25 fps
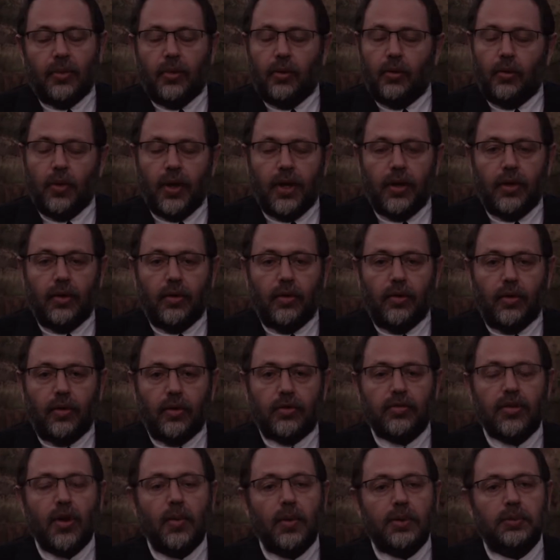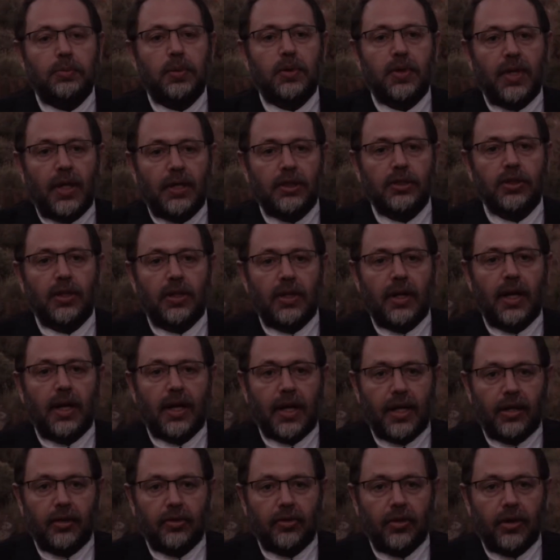We've got so much potential in our
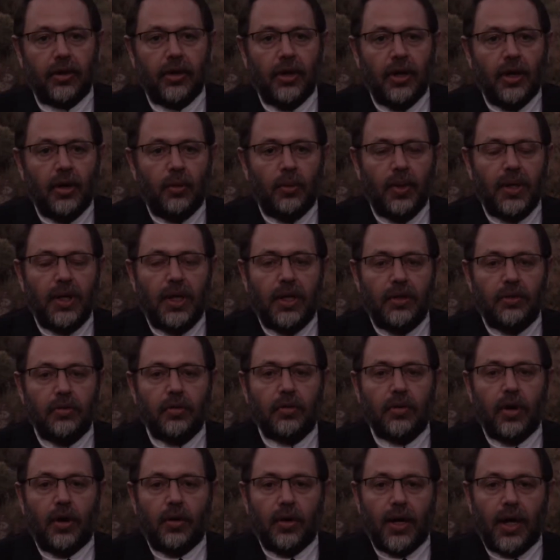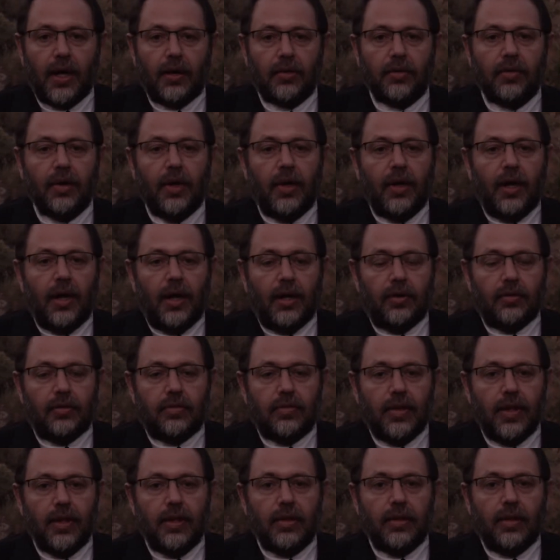country. We need to go out and
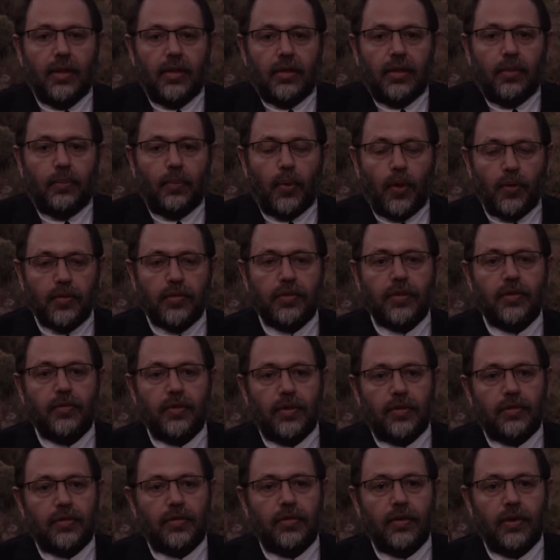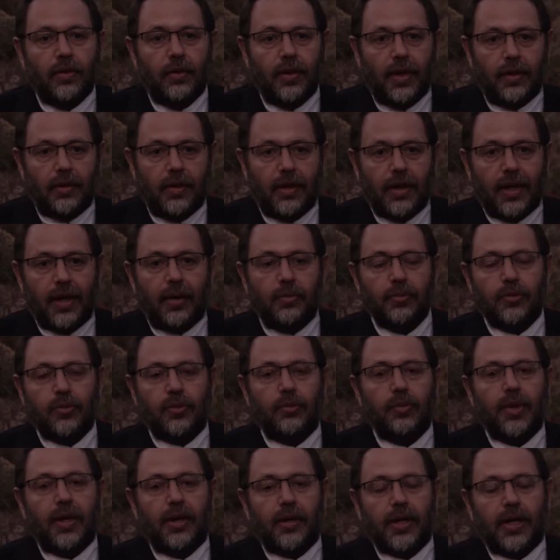sing the positiveness that comes
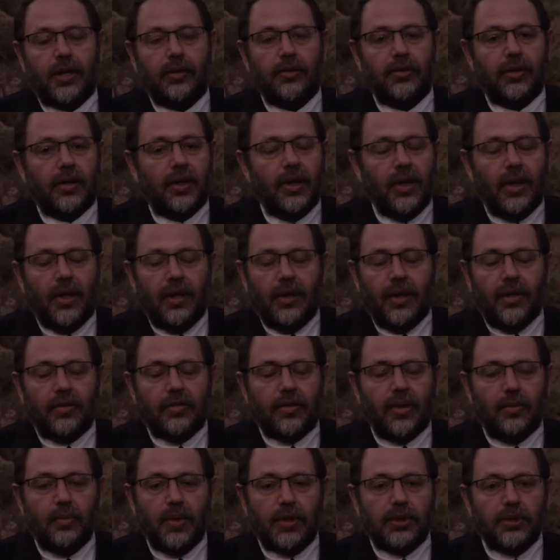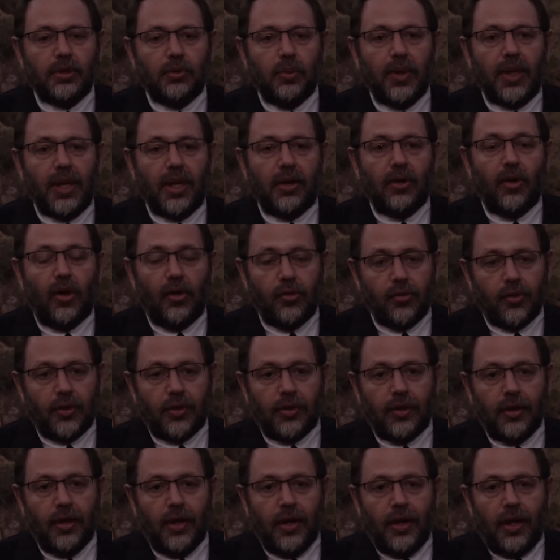from our country. There's so much that we can offer.
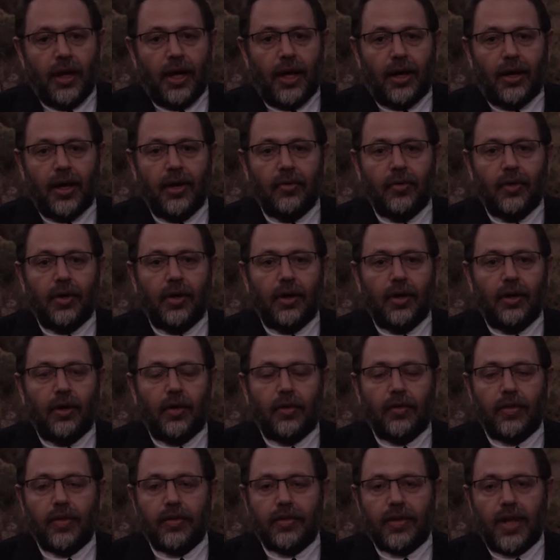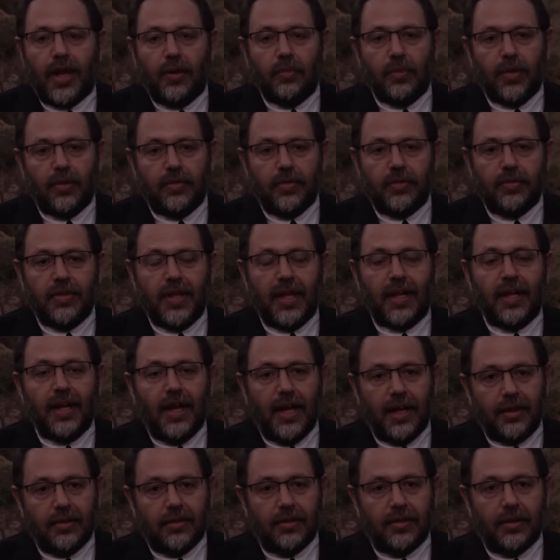However, a lot of the time this is
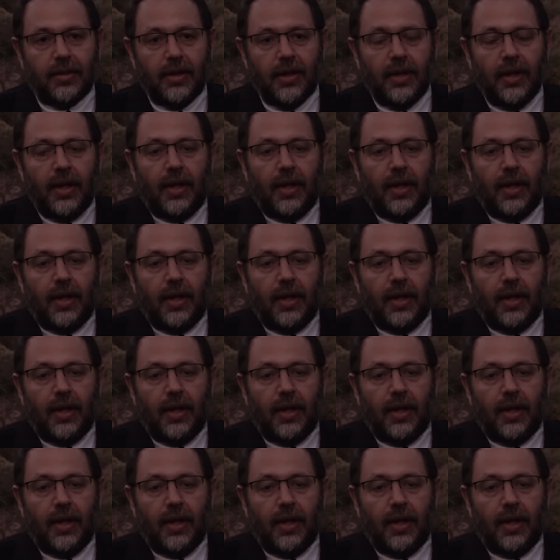neglected.